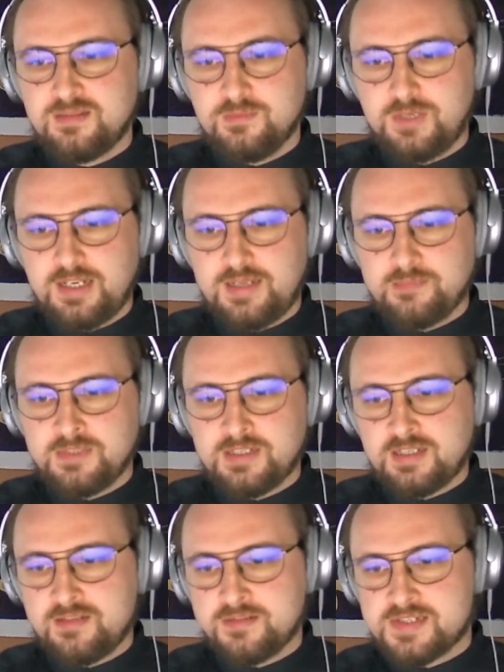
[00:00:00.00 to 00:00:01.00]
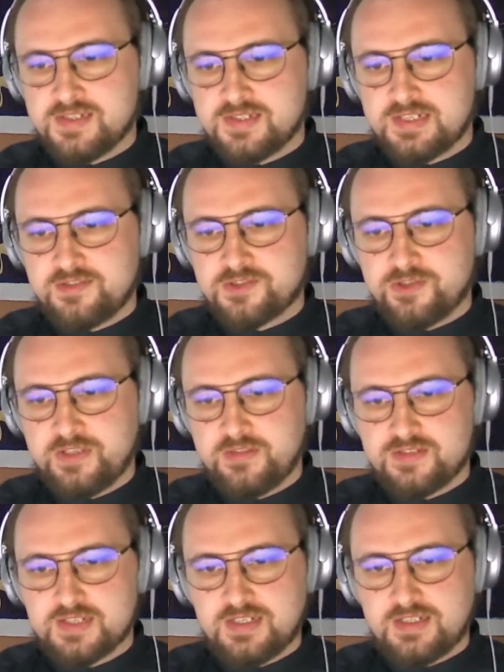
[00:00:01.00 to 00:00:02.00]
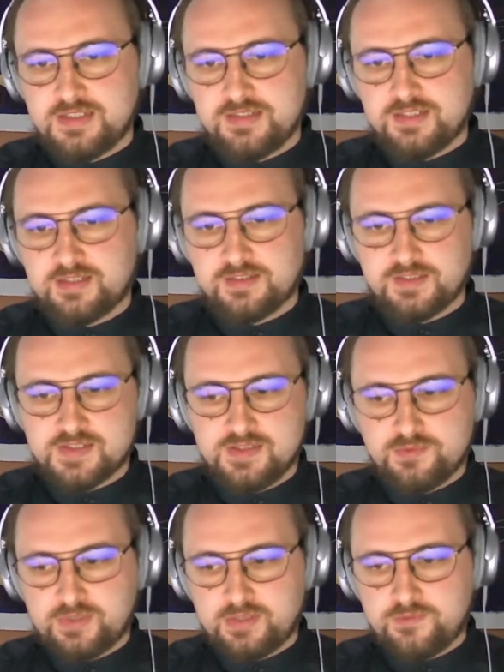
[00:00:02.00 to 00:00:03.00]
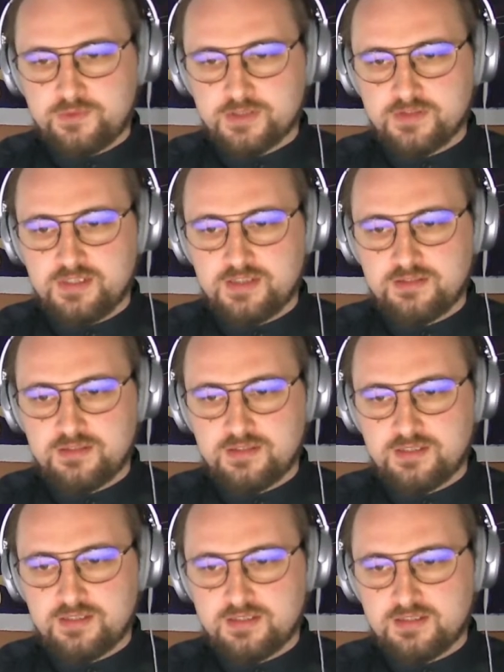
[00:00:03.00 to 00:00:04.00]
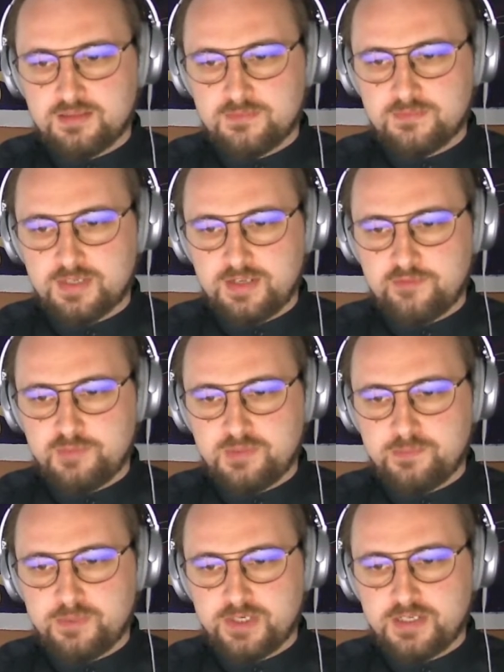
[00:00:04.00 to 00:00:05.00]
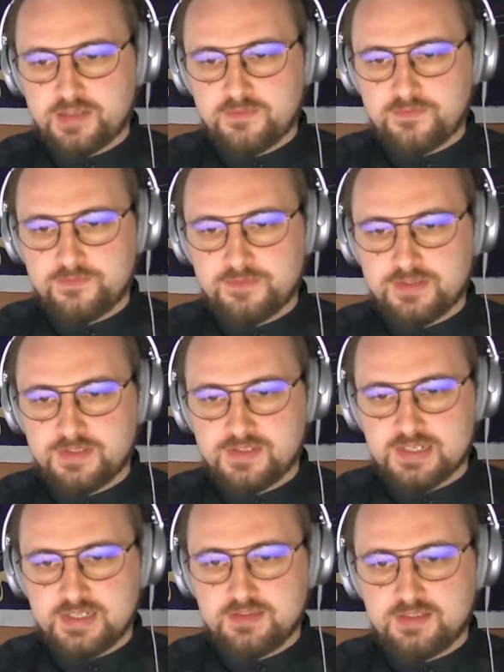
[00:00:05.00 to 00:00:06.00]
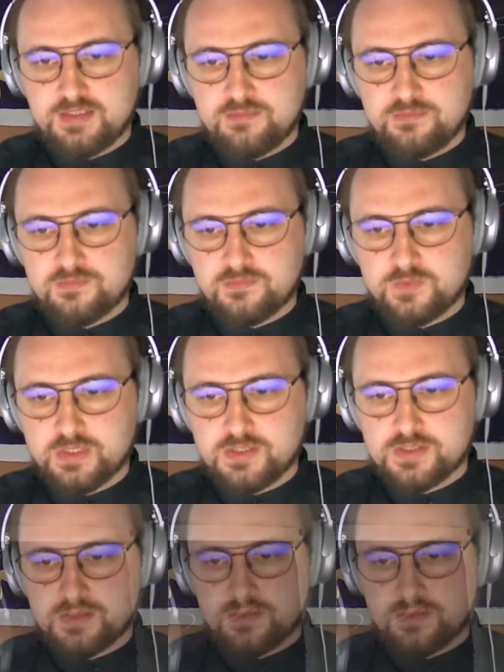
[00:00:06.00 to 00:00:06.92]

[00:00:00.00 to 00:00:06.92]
Well, I'm since I joined the Architects in 2014, I've been part of the design team, which